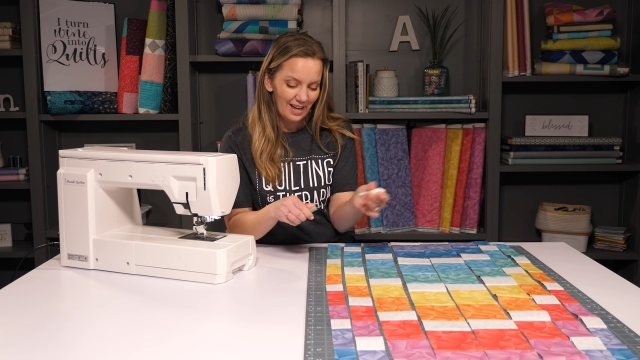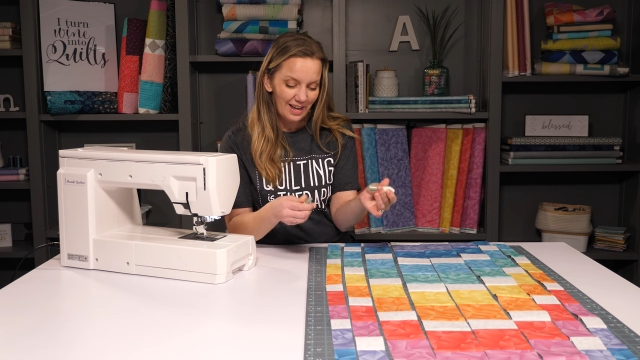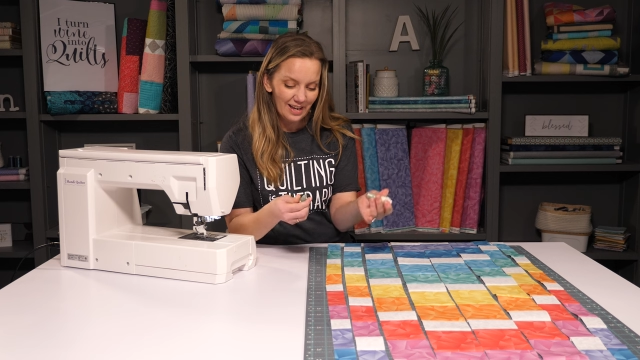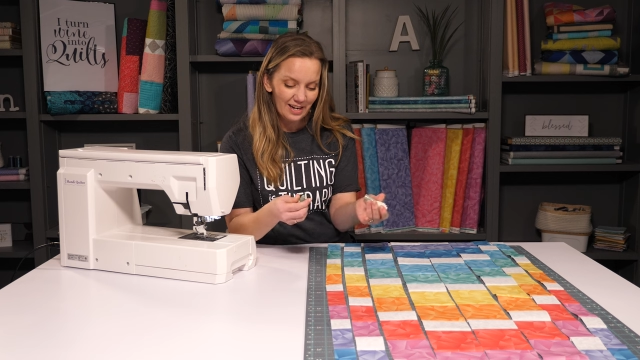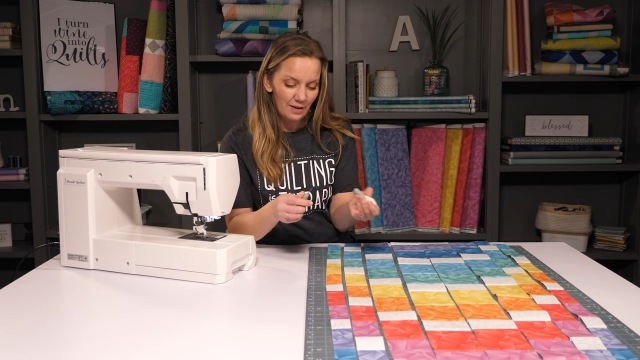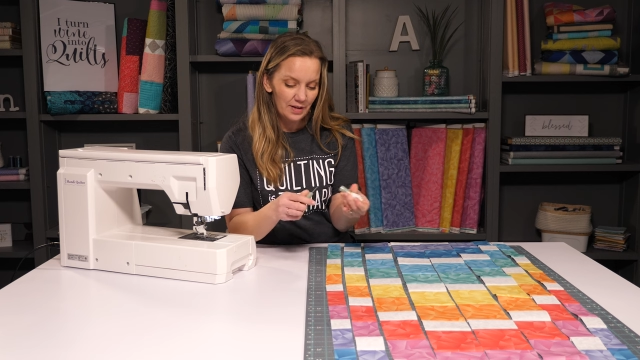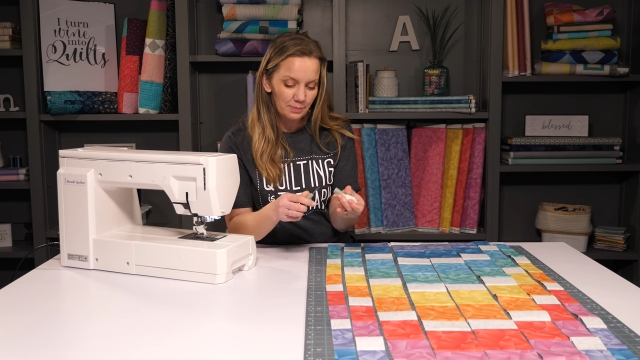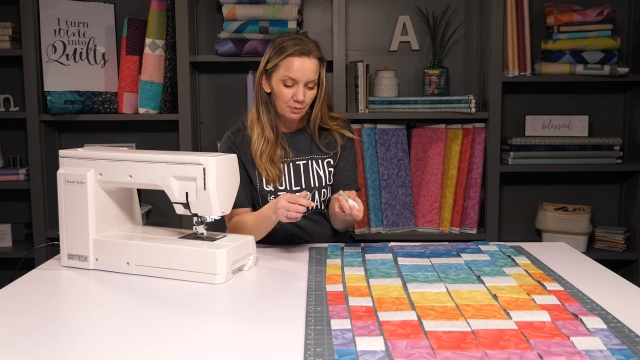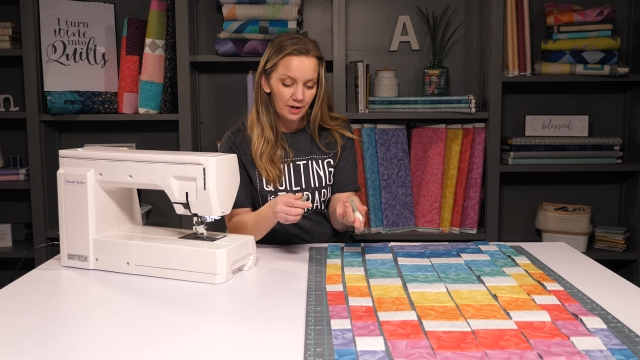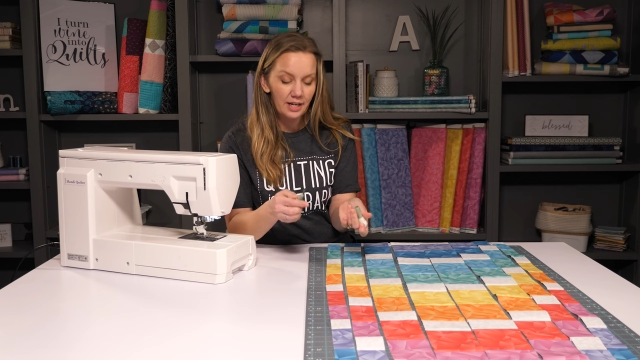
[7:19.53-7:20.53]
And if
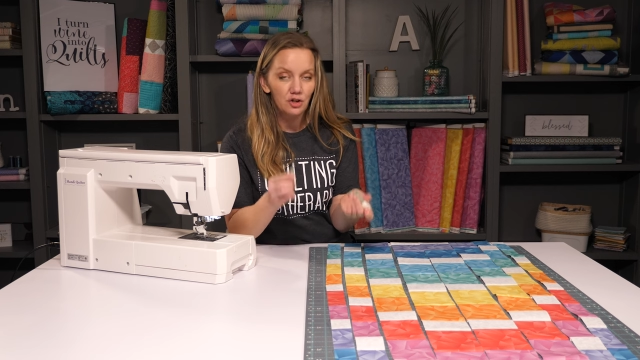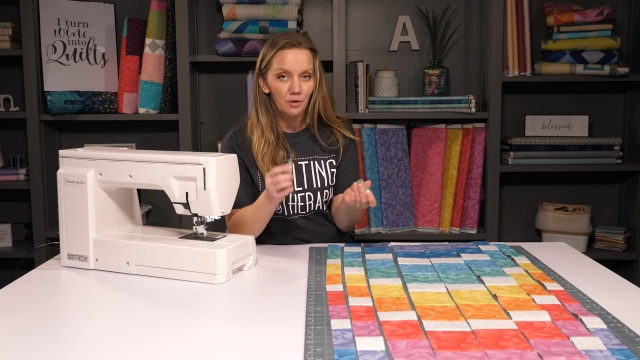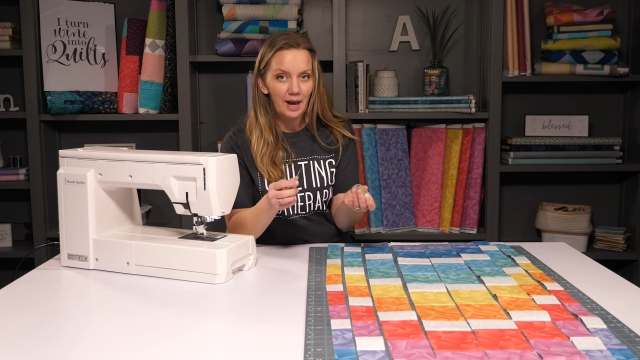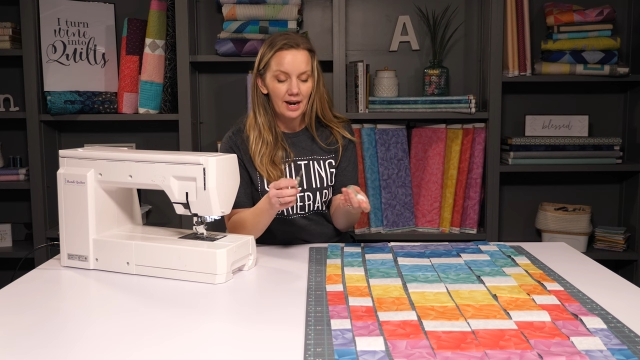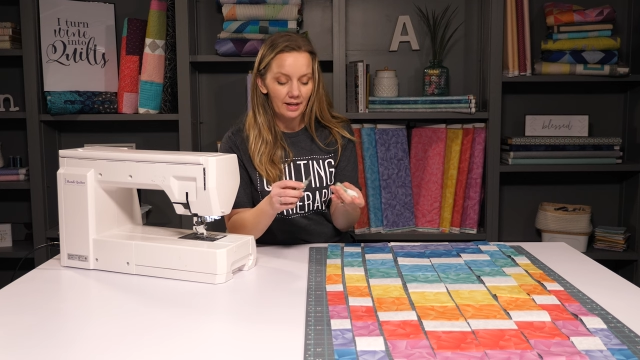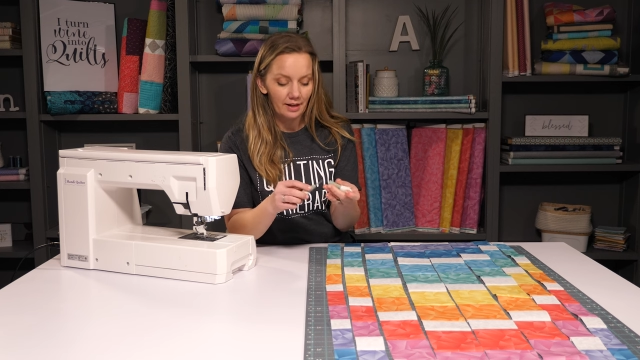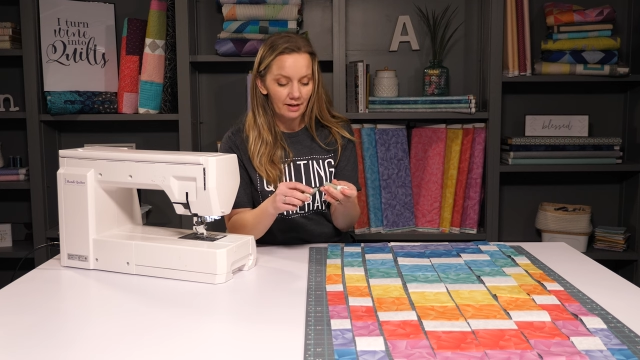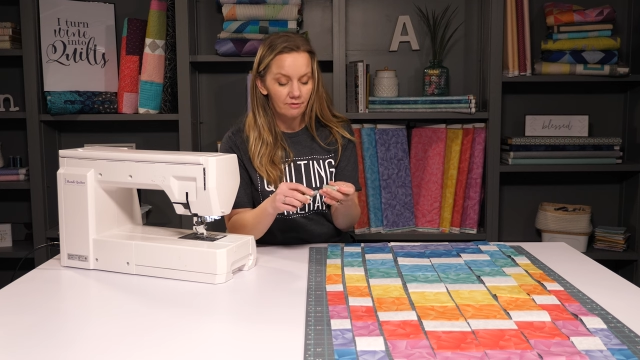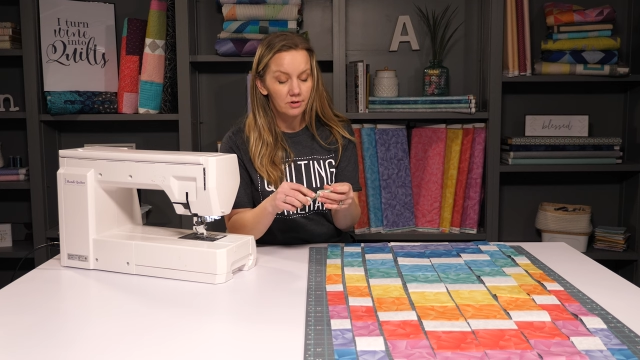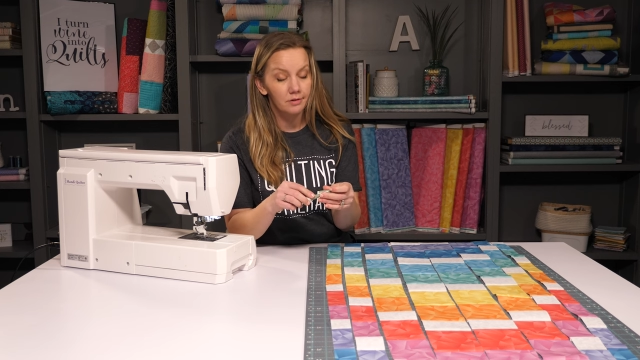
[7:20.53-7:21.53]
it's pretty traumatic,
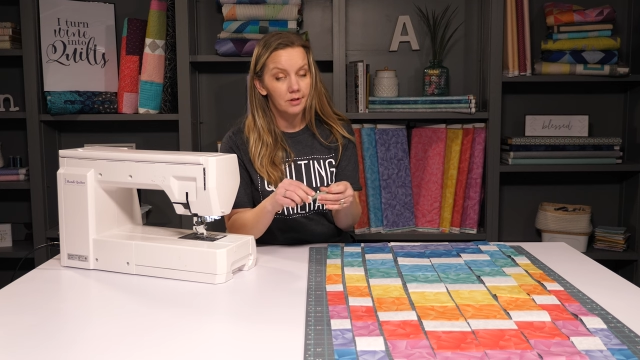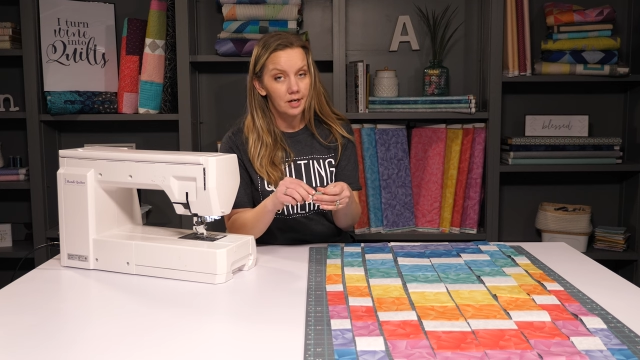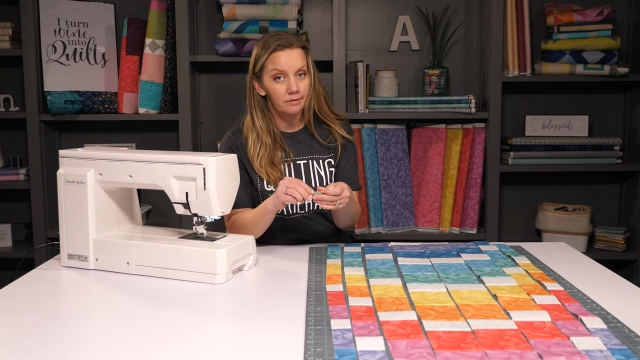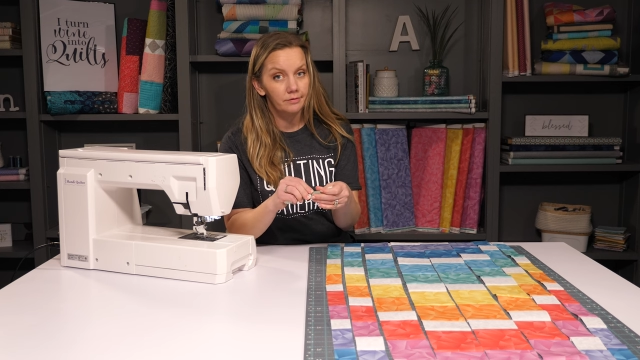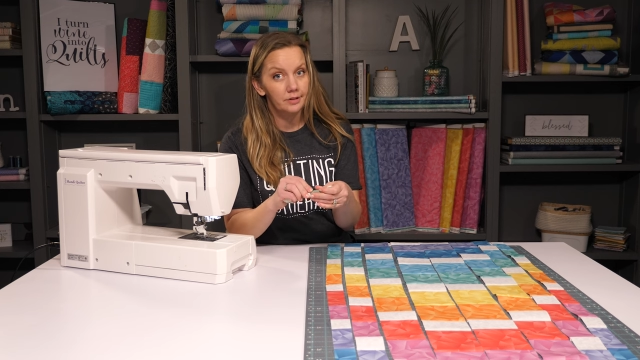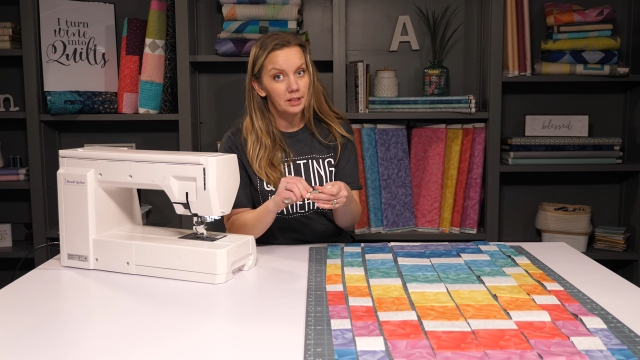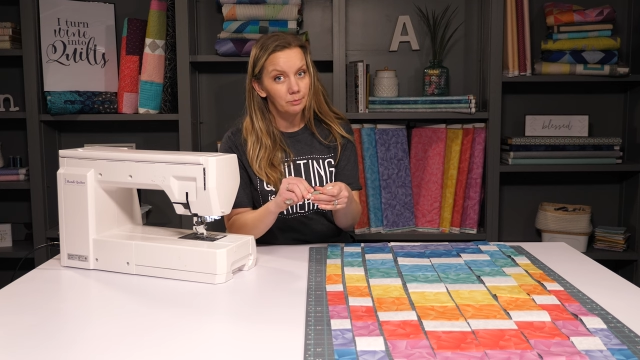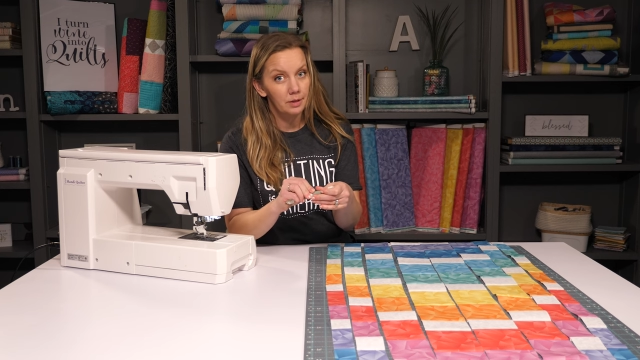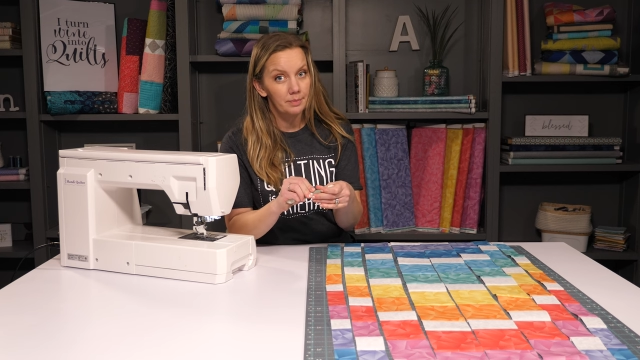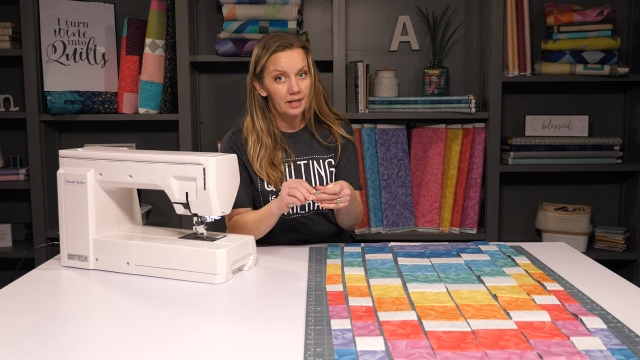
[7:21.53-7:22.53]
like if there's a lot of
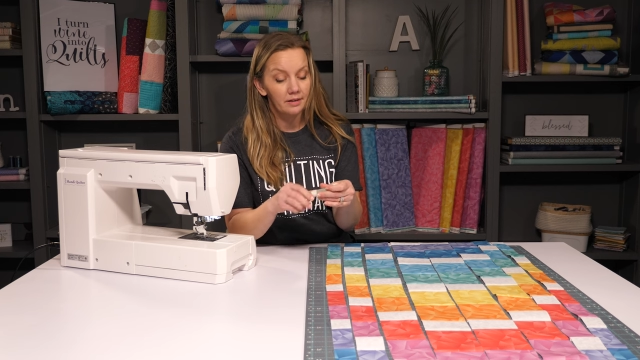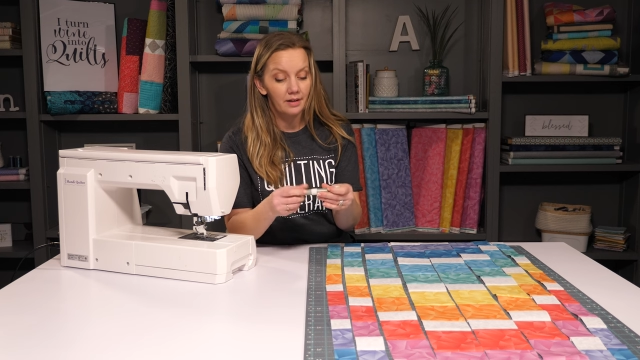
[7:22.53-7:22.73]
seam ripping,